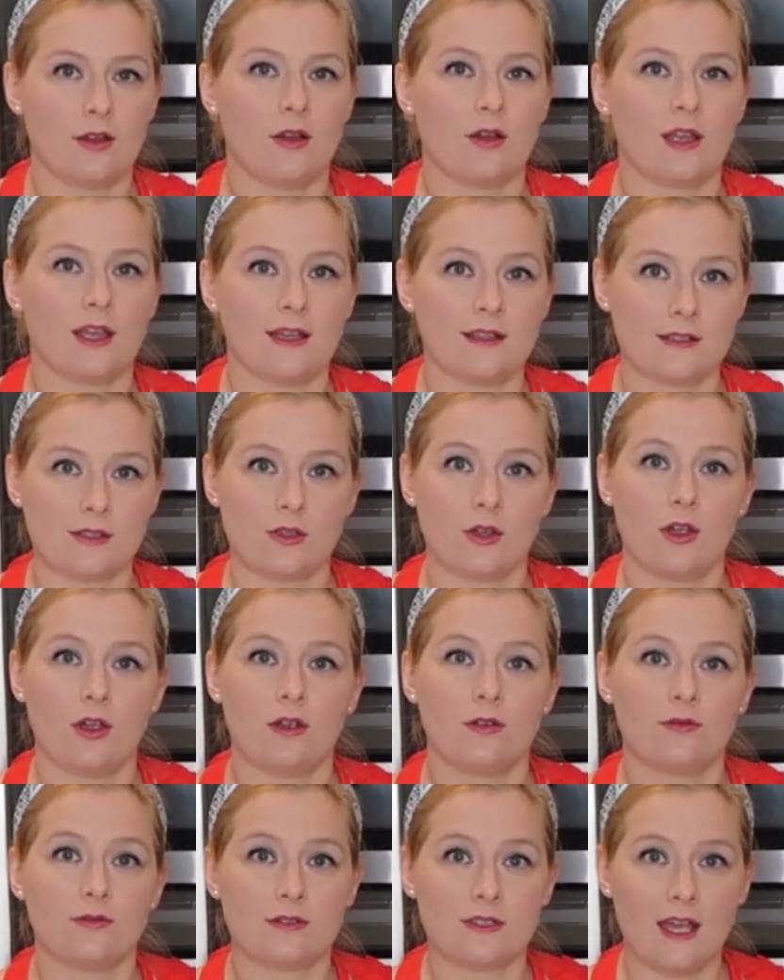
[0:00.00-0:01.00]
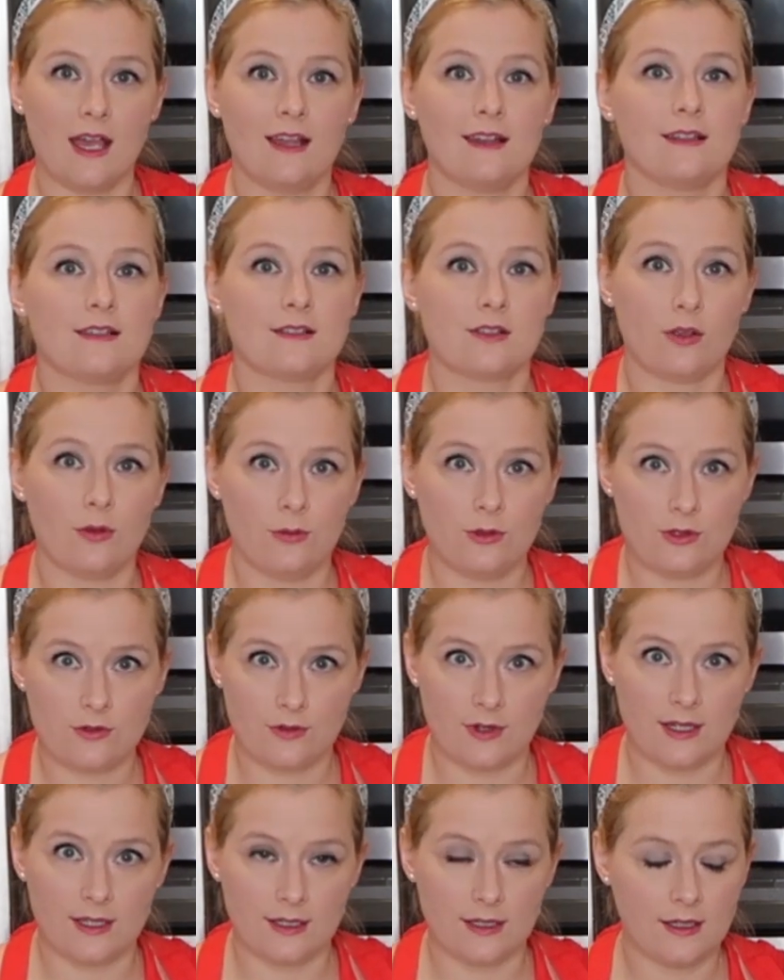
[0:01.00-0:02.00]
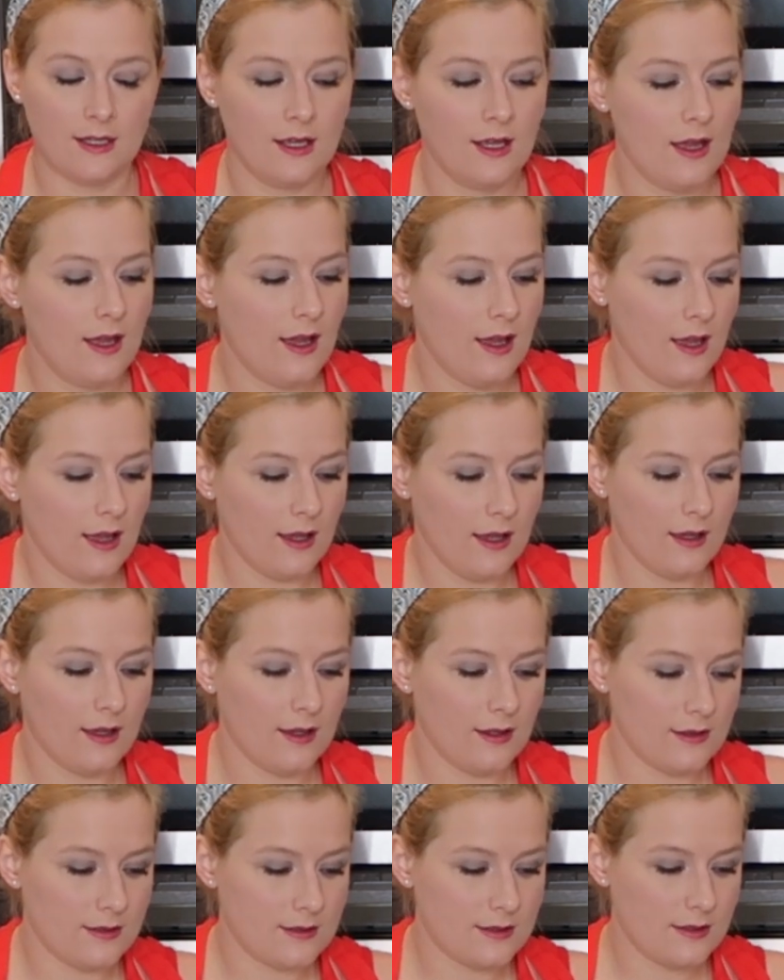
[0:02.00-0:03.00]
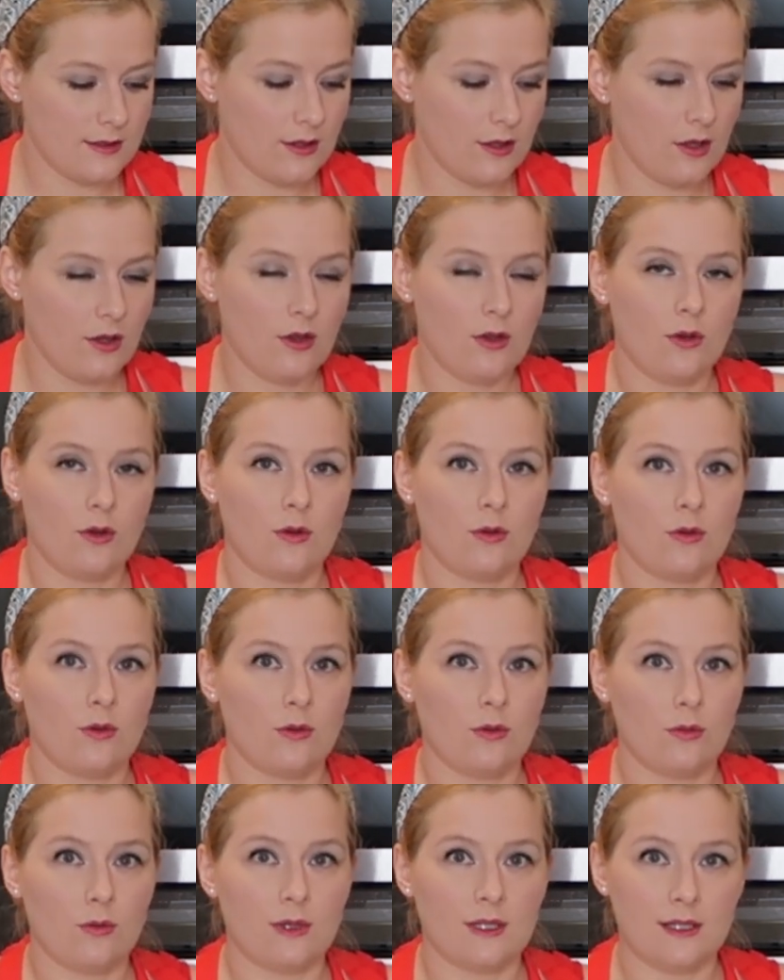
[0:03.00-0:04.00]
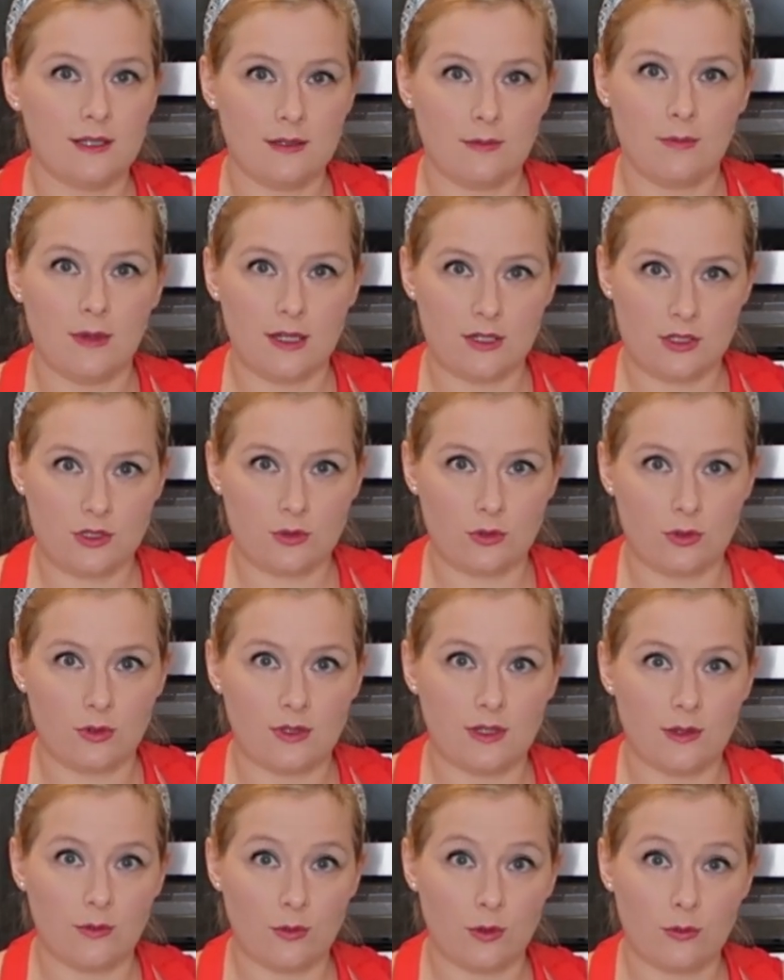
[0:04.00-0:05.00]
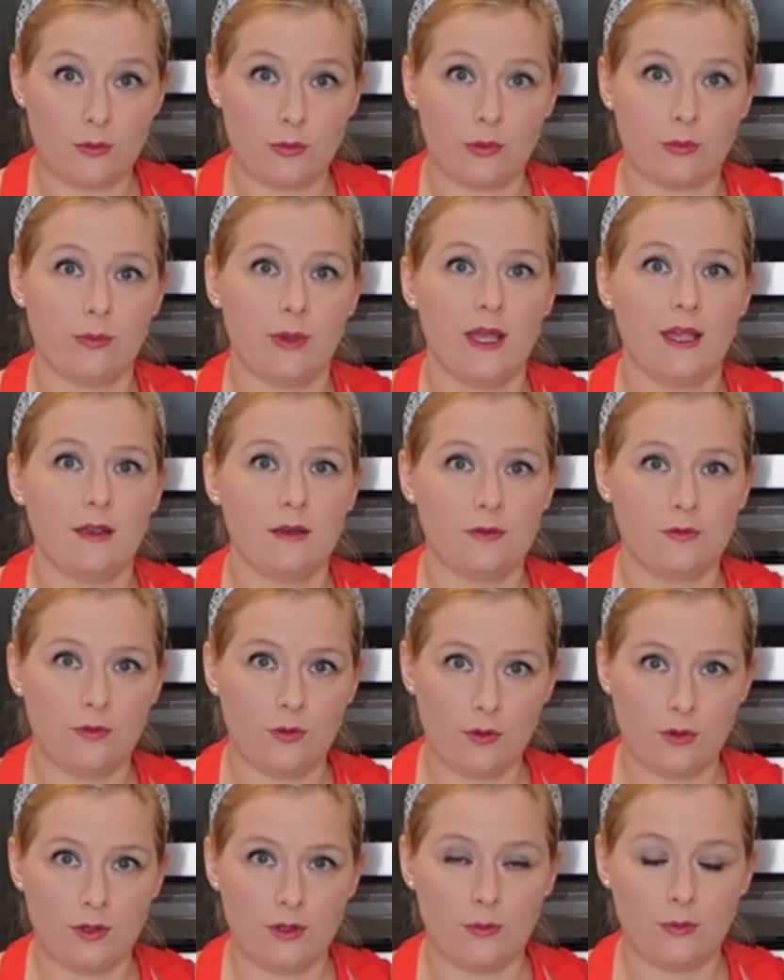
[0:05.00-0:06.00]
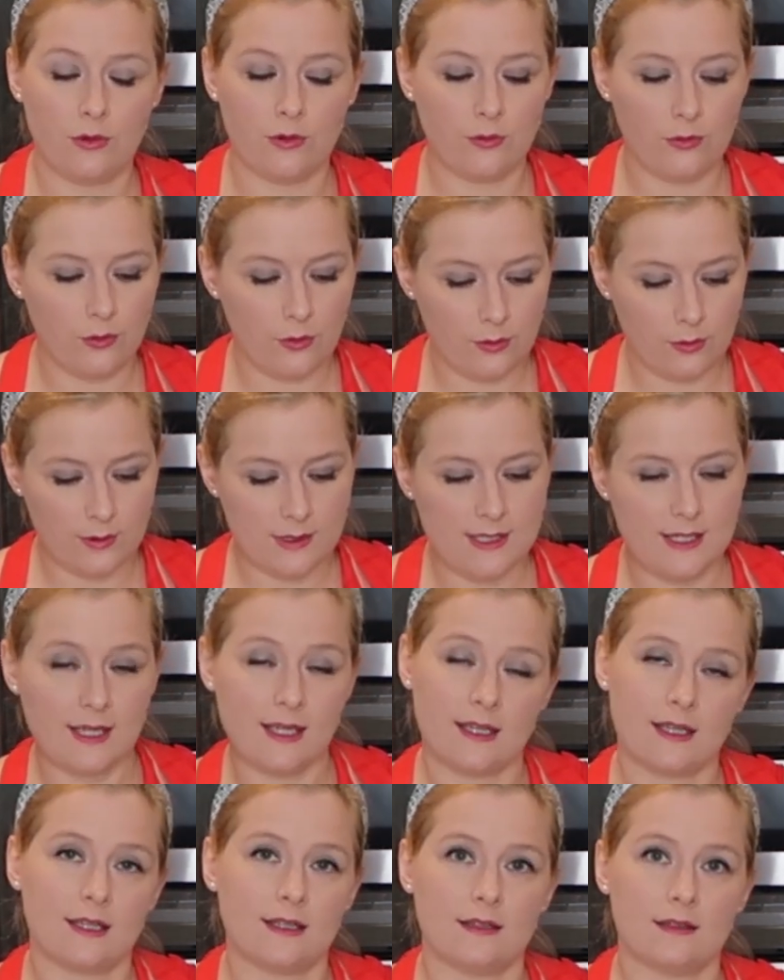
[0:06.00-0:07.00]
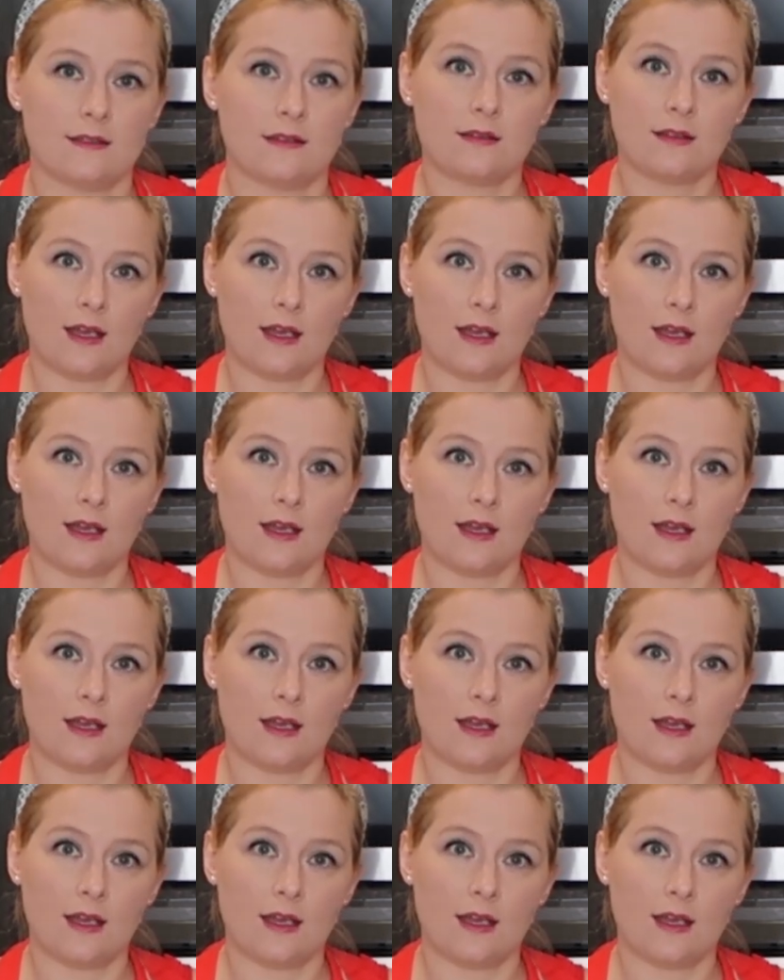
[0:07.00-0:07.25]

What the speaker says: Okay, so our frittata is almost ready, and we need to make sure that we're prepared for it before we take it